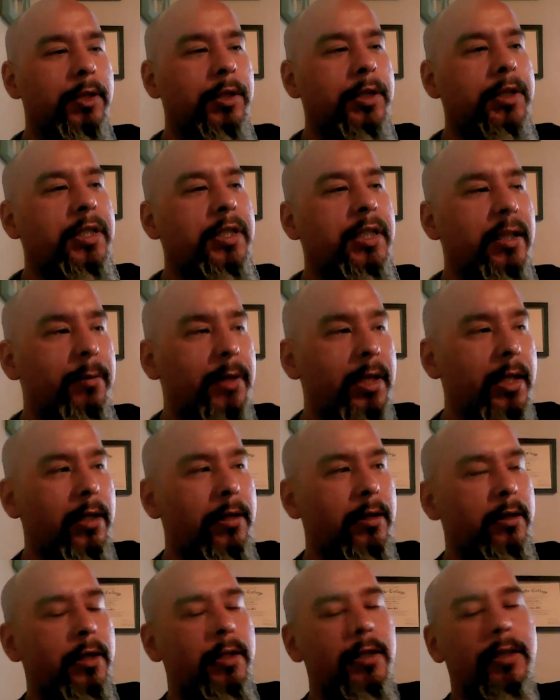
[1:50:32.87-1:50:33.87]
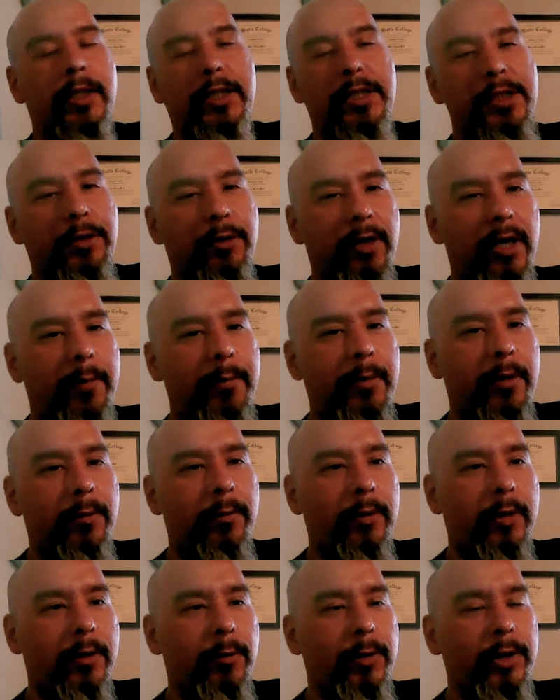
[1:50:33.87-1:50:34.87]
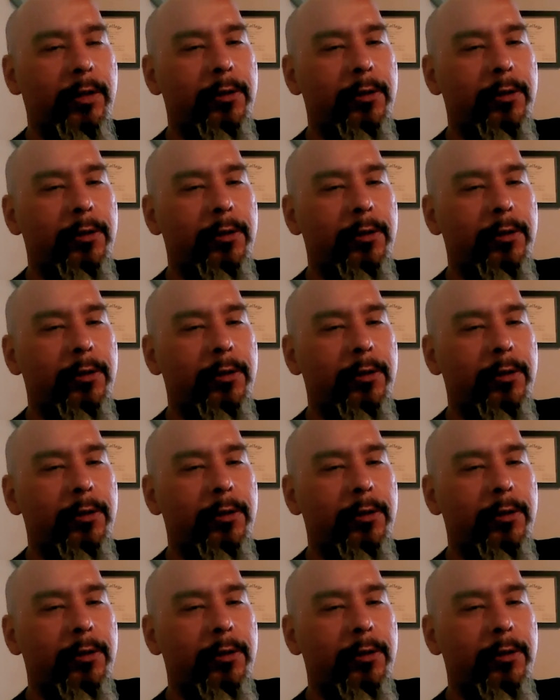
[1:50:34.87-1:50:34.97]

you can DM me on Instagram at uh,